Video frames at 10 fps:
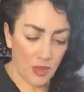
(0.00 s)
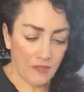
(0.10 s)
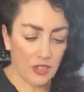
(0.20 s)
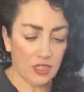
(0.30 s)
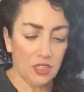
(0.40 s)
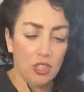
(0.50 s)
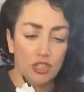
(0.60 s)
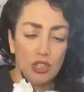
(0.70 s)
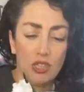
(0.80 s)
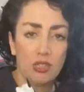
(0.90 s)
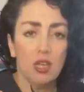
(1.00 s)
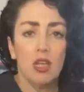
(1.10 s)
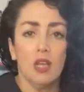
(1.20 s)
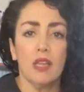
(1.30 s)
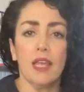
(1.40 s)
have a delicious,
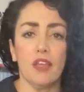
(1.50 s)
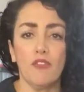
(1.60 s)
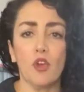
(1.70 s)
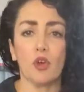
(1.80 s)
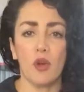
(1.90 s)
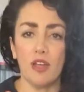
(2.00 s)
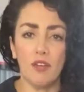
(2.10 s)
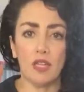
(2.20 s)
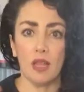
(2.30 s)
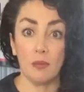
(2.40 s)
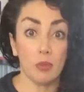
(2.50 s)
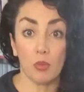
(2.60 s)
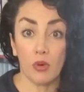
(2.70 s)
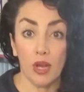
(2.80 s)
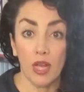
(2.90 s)
like if you're craving lemon
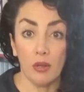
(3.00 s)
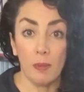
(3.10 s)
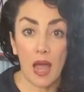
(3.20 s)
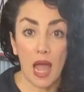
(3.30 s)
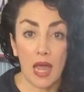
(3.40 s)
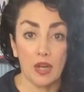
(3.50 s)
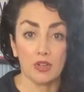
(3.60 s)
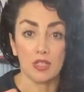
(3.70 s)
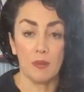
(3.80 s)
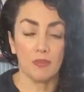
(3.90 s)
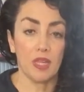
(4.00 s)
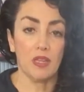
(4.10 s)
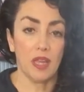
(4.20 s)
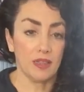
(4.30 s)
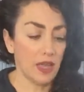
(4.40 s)
meringue pie or something
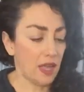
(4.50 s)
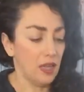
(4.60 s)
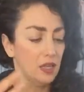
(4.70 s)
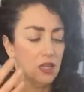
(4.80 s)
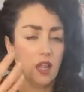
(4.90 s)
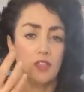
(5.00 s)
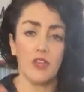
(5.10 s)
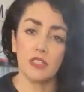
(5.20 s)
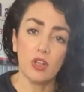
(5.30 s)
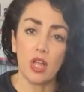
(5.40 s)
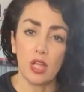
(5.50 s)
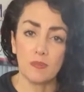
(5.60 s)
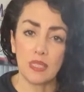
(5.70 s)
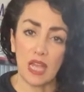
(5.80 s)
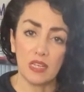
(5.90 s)
like that, this will
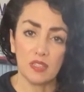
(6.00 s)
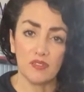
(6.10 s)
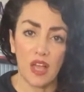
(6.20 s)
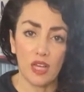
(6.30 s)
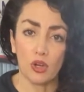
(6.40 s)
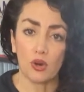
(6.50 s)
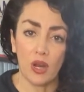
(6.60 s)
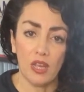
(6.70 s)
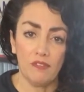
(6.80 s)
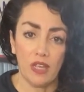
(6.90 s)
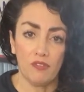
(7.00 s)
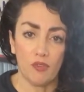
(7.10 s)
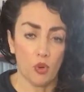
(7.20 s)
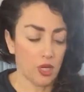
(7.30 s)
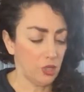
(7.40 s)
help satisfy your craving
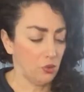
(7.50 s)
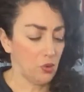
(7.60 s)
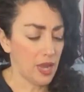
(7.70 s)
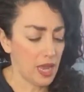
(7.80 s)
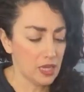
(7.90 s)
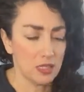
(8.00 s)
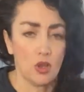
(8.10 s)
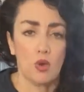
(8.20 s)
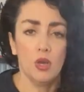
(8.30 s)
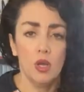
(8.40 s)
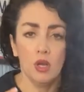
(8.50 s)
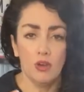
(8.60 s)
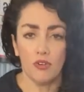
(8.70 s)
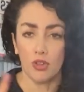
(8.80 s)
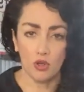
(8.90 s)
for you, okay? So
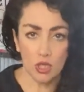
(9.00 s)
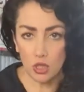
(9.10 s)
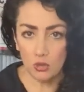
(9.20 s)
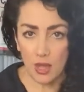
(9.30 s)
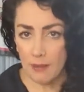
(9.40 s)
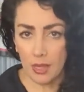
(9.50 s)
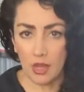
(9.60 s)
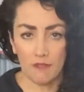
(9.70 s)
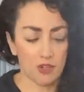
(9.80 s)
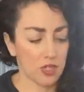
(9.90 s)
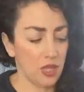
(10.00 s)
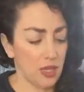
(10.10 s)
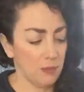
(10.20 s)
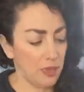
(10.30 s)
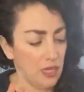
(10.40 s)
for those of you lemon lovers
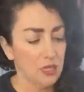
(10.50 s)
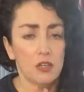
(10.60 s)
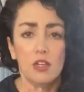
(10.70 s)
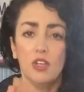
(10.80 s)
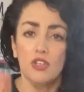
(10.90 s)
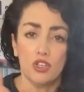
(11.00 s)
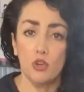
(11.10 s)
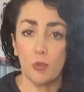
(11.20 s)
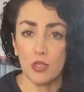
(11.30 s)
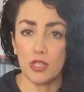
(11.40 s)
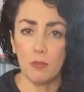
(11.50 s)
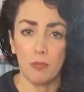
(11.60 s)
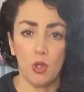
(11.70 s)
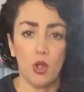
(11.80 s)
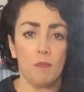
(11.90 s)
like me, super
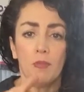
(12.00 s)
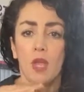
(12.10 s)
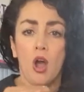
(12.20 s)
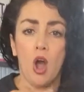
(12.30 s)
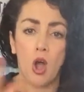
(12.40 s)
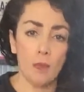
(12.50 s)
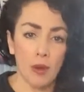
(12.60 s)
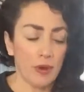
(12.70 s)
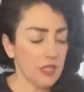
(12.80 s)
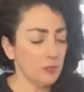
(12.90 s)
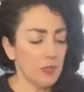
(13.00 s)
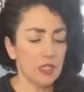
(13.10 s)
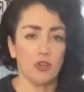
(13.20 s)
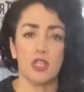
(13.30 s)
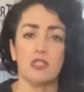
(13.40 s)
simple. All my recipes
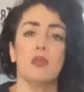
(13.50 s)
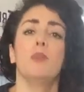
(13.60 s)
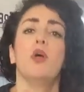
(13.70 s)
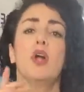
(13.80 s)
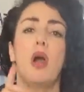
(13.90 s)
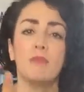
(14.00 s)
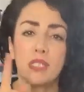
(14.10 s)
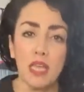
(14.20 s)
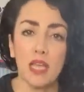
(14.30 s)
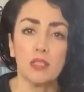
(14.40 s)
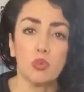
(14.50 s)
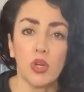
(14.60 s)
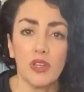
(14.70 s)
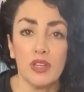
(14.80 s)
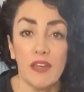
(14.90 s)
are this simple. Come see us. We're
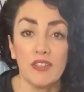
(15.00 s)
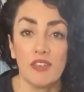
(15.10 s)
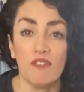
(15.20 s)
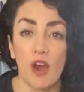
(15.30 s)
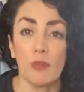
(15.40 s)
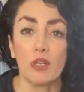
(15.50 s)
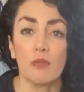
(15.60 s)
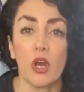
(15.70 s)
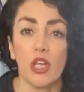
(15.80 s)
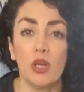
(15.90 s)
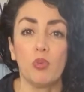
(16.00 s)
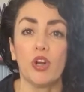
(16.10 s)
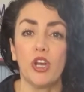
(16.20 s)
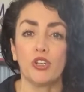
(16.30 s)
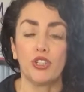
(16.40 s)
in the Davison Farmers Market. We're
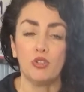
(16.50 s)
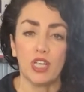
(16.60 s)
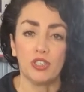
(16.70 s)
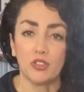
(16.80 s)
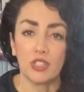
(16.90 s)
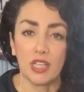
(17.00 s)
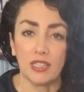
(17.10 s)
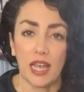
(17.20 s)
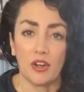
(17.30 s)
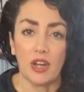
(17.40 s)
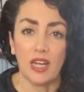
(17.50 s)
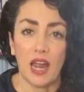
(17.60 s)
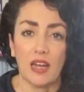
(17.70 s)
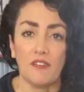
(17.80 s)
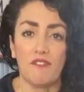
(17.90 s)
here Tuesday, Thursday, Saturday,
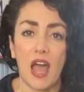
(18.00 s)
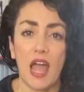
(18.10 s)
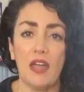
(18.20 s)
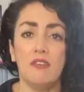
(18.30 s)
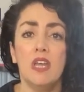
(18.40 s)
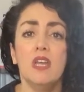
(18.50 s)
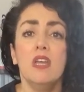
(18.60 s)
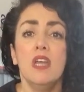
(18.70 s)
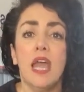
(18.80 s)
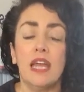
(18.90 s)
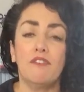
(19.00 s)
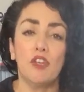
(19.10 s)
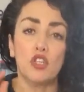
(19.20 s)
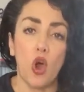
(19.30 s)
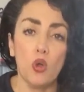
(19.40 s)
9 to 5. And if you
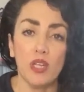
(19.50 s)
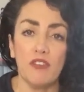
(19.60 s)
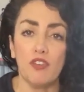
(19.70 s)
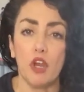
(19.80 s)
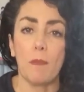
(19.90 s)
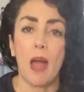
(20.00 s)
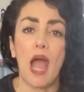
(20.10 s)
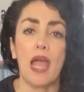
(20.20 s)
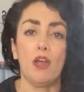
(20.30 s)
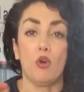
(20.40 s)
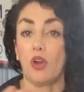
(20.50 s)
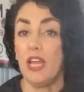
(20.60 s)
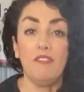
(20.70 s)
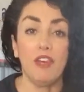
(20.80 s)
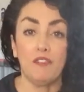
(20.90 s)
don't live nearby, or
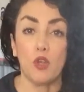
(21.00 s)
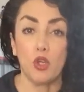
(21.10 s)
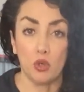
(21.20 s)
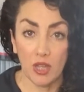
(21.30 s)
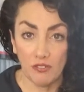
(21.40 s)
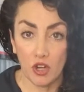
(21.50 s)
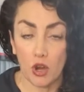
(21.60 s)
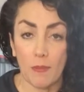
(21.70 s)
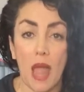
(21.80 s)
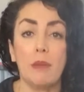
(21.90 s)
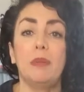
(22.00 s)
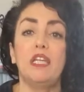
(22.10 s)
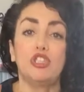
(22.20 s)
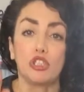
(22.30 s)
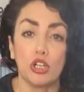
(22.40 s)
even if you do live nearby, be
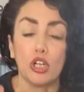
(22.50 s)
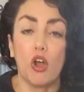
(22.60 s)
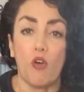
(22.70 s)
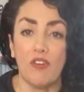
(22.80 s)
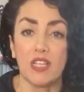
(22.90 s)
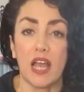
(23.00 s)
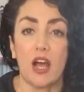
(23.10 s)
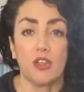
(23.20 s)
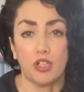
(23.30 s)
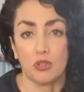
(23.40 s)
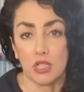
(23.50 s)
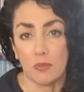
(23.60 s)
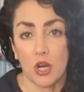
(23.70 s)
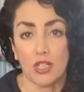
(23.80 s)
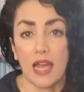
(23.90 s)
sure to go visit
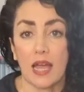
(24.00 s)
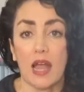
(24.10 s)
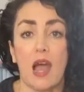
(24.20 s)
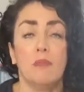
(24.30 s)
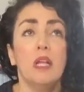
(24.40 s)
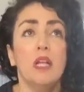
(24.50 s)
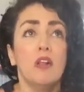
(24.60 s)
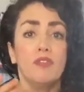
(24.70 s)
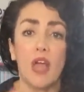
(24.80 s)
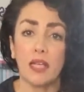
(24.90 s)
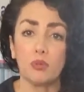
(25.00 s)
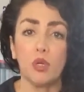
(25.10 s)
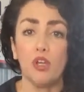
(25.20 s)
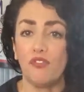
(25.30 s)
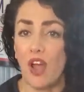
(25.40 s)
healthytreatsmarket.com. That's where
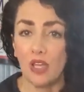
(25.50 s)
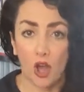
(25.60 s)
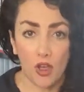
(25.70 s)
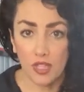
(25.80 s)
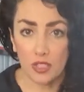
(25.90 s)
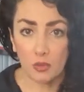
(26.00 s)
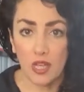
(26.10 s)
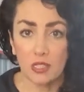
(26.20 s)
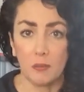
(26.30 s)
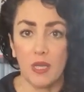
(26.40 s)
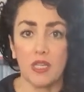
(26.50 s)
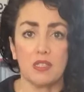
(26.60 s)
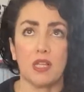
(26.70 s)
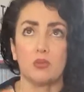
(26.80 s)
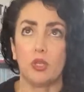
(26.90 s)
you find all these recipes.
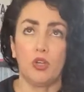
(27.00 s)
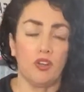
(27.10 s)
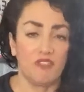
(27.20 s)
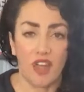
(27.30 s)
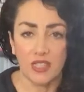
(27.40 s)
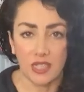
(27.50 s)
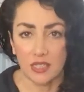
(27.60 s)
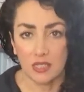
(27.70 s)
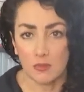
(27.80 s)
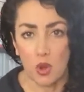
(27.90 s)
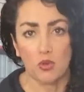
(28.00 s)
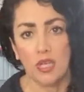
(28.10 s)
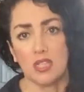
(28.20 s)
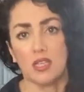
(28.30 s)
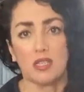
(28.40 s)
That's where you can find
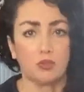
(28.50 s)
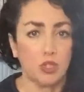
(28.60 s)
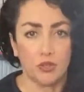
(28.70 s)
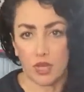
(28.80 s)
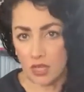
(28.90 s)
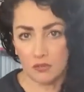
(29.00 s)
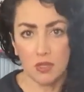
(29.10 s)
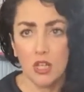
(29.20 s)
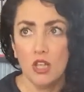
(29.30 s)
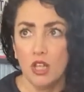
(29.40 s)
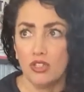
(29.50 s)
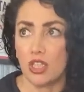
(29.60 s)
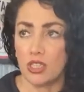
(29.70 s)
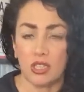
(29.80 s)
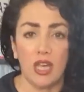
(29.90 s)
testimonies. That's where you can
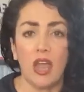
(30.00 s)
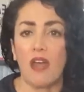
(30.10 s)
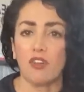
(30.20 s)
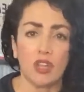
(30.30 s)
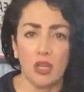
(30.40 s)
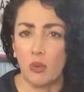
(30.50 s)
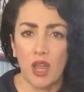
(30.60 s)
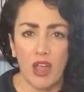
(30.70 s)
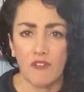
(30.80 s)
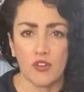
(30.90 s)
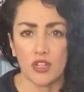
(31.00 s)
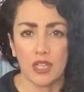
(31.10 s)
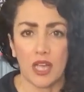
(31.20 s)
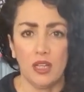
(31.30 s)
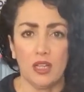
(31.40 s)
just see everything we have for
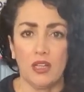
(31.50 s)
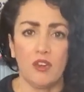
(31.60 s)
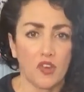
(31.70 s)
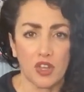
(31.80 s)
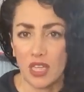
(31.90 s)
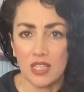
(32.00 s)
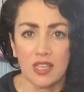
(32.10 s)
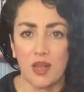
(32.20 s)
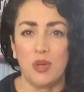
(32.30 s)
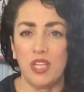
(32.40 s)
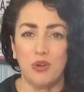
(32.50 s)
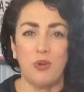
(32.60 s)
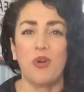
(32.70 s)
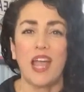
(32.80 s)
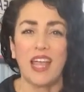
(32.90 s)
sale and the different things that we do.
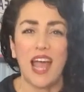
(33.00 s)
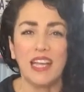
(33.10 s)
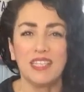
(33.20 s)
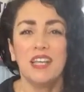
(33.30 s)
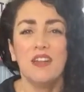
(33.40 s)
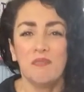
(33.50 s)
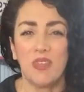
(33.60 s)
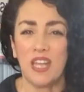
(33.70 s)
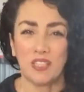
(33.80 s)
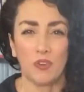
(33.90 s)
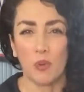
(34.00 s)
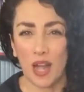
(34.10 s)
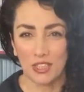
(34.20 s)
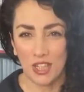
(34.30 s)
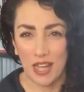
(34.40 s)
Okay, guys? Thanks for
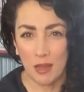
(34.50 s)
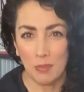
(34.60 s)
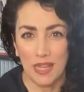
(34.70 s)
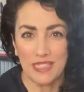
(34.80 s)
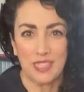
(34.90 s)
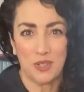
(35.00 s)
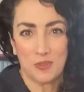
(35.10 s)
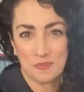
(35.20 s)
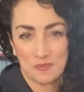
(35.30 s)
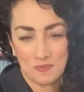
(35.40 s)
watching. God bless you.